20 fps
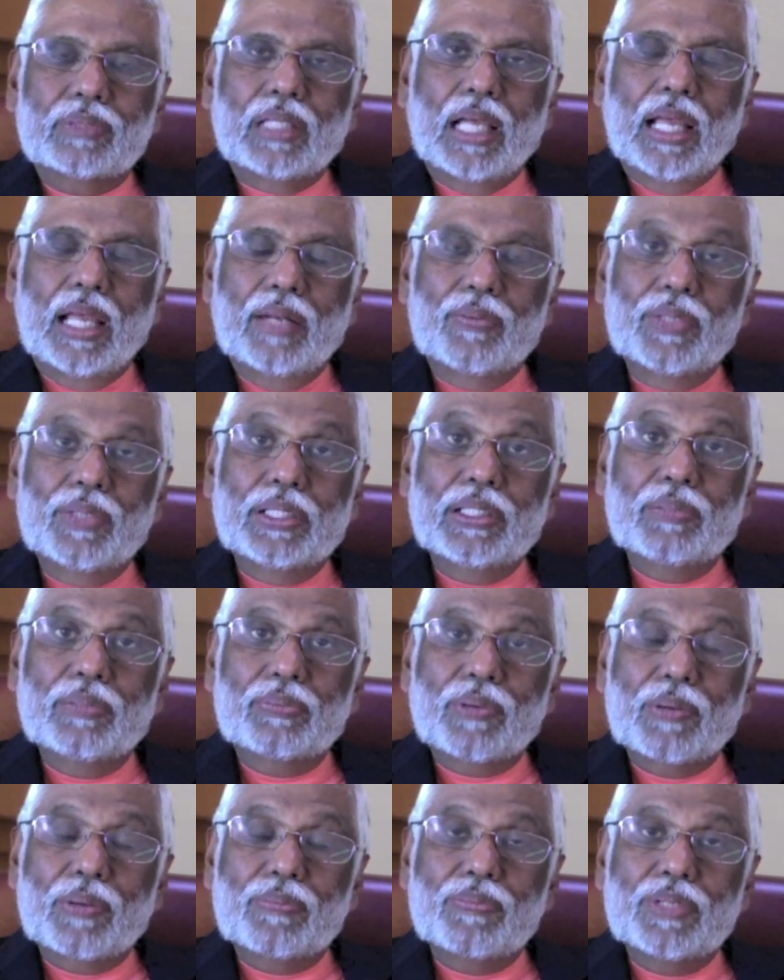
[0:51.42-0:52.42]
And with,
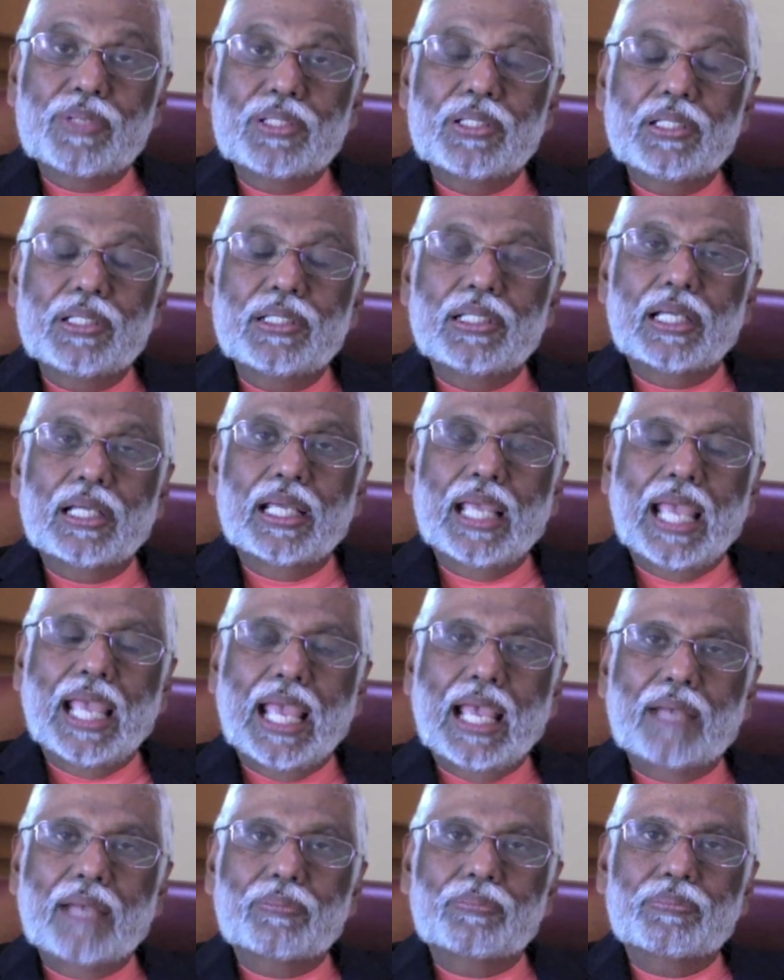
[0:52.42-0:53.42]
from within the
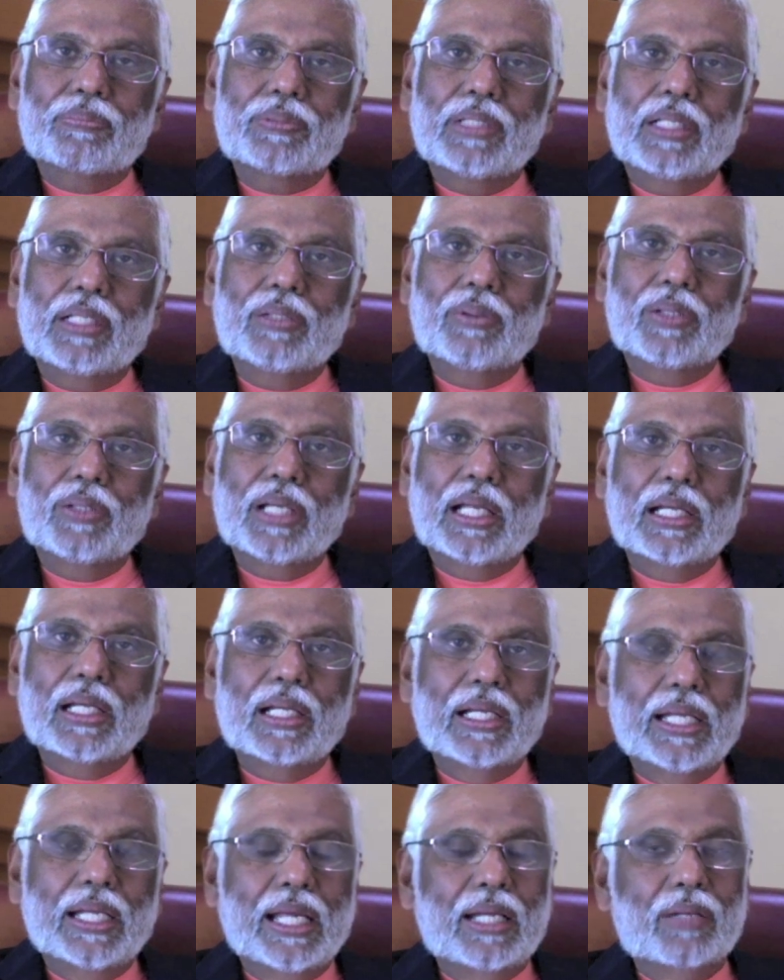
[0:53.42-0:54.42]
gap, then you can
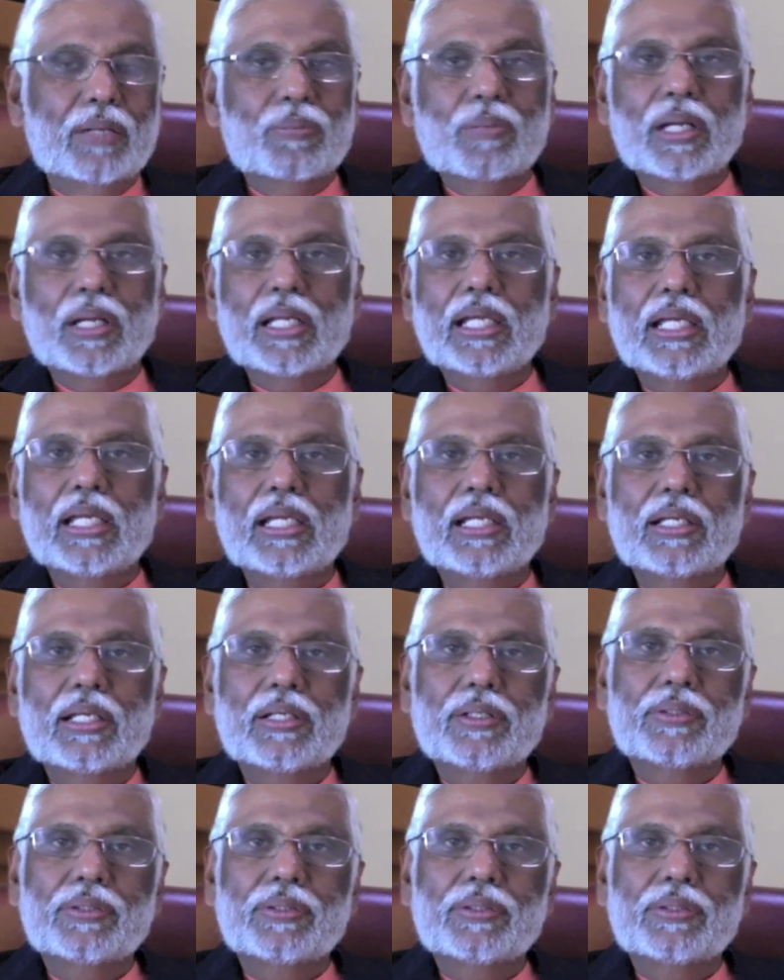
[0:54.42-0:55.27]
create money,